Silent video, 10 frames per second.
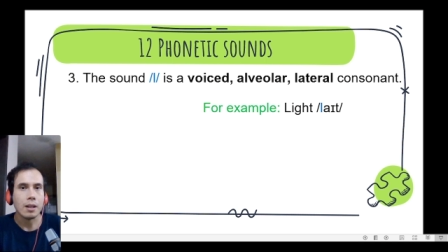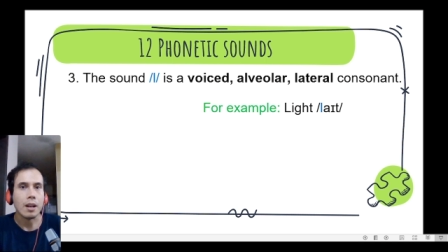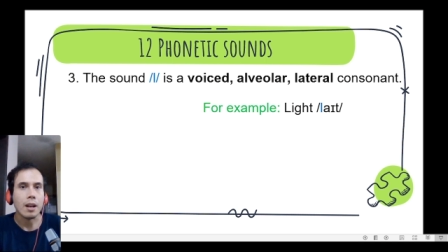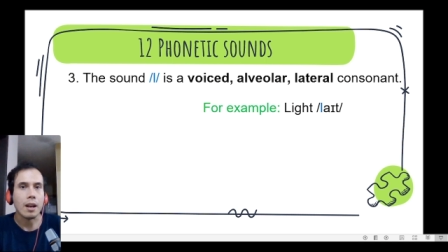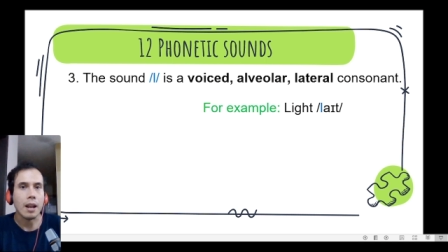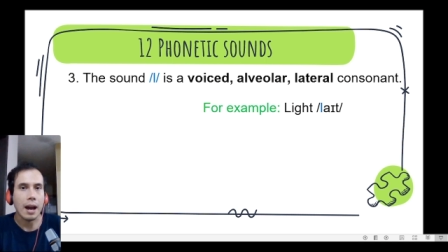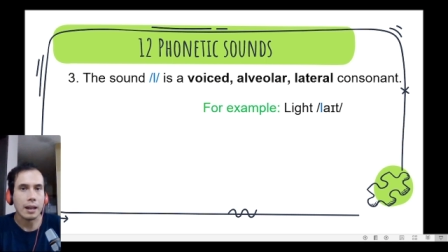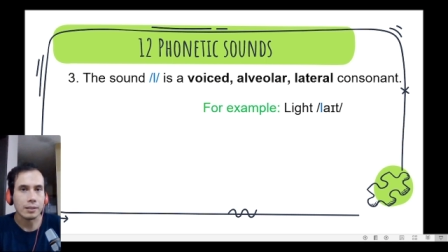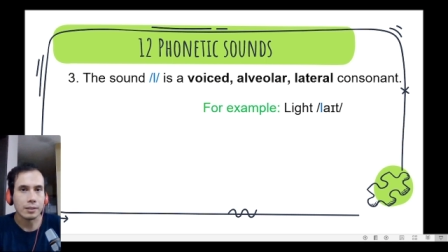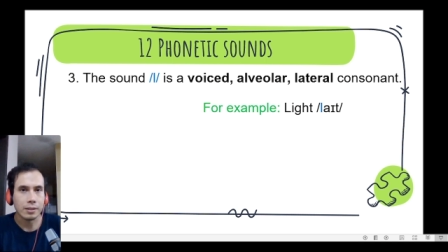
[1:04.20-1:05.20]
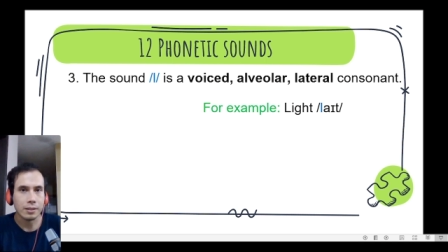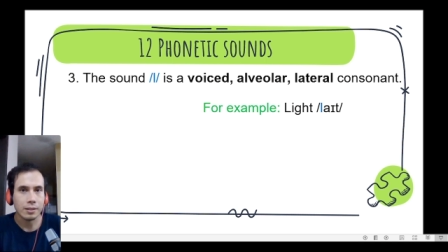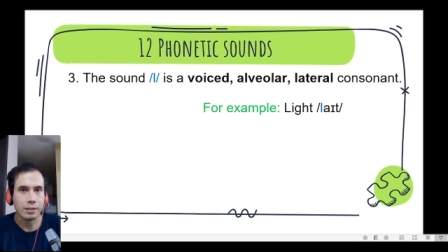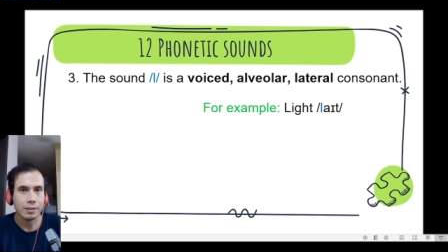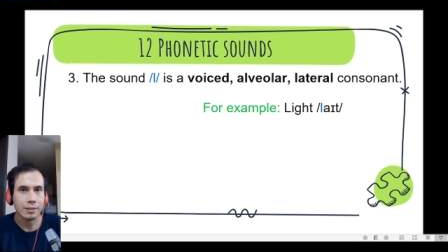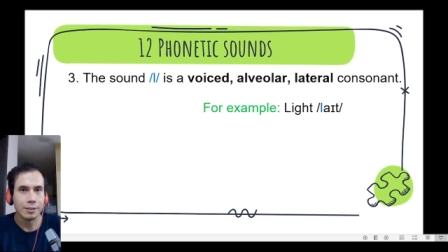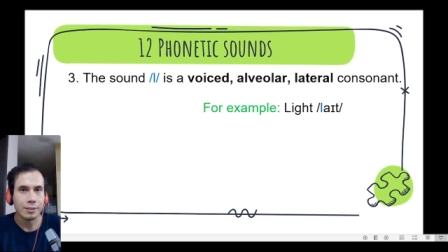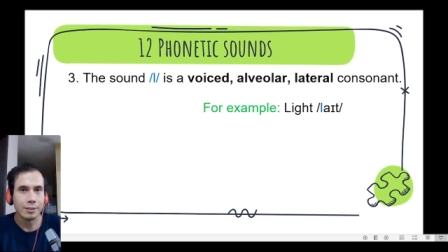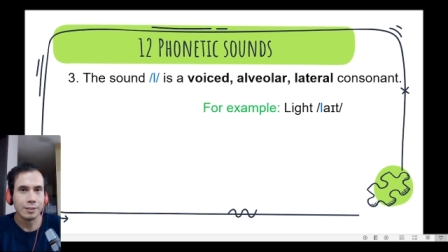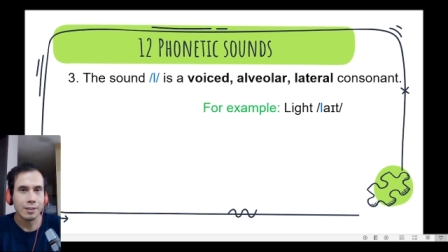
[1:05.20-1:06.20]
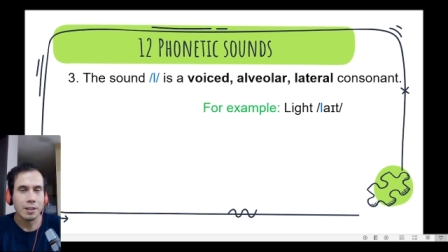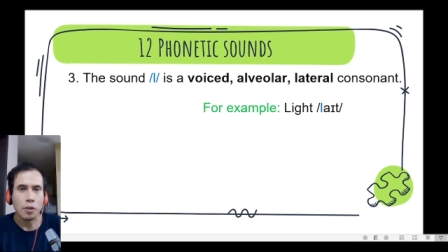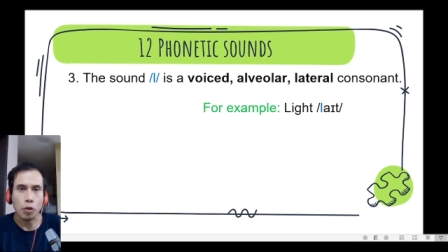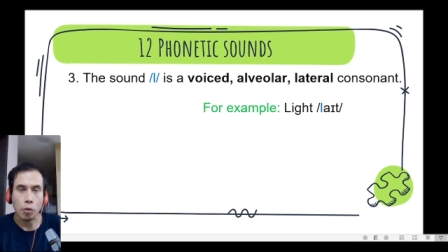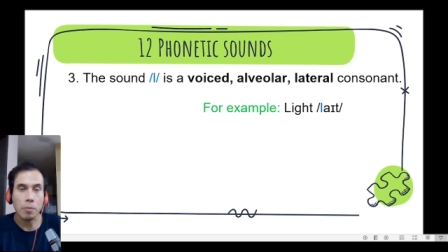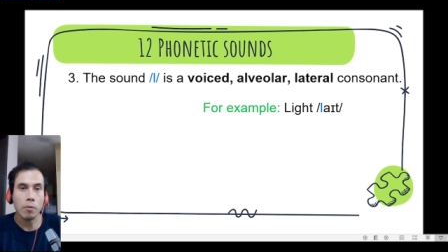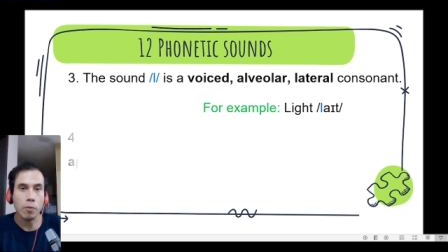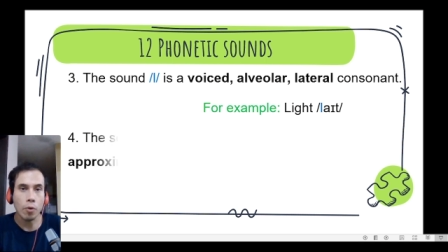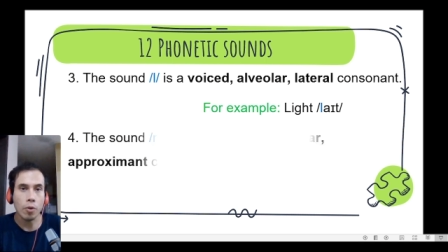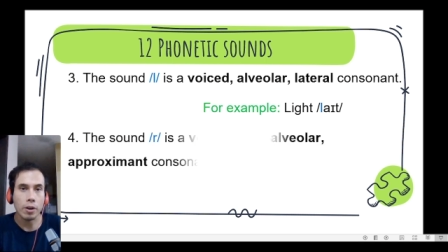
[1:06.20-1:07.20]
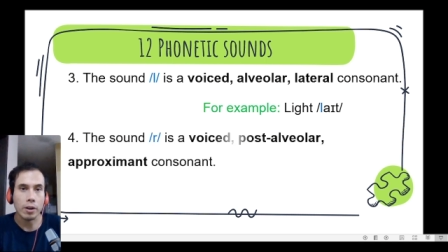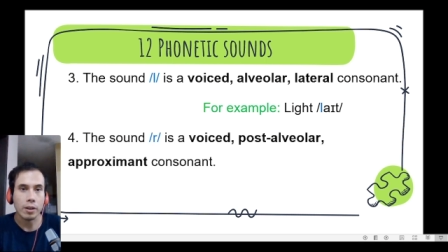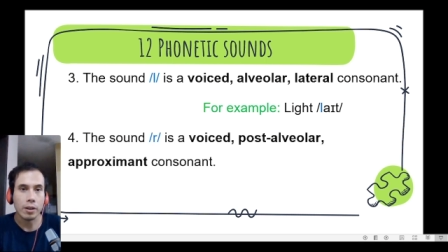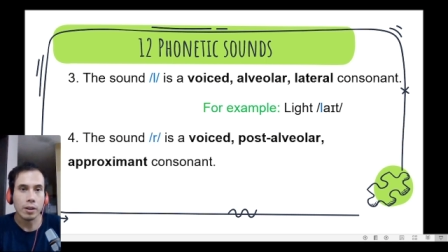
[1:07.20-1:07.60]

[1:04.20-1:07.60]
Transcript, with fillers: light. Number 4.